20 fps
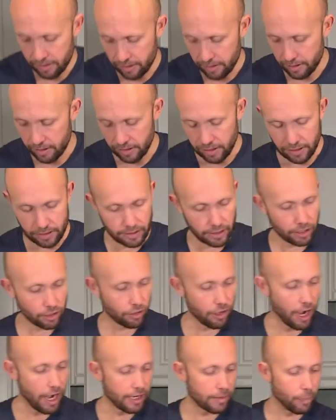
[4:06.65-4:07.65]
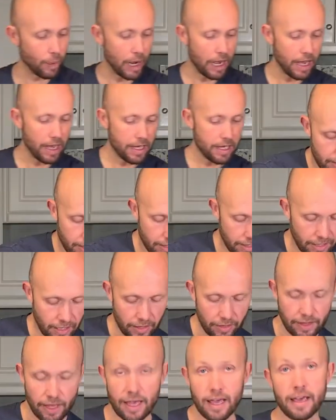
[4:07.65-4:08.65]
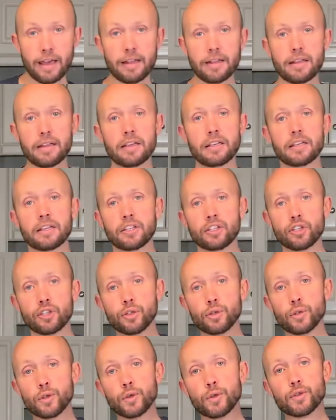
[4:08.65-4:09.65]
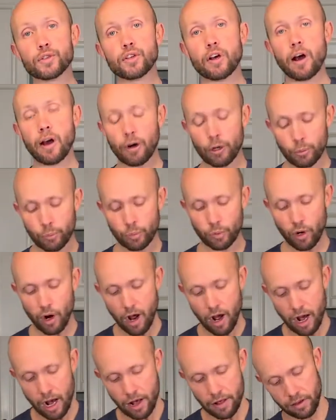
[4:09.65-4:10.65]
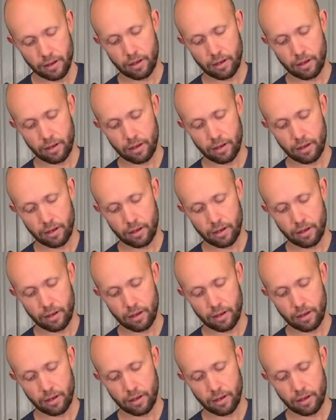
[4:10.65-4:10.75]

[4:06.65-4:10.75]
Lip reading: in the crock pot and then use our broth,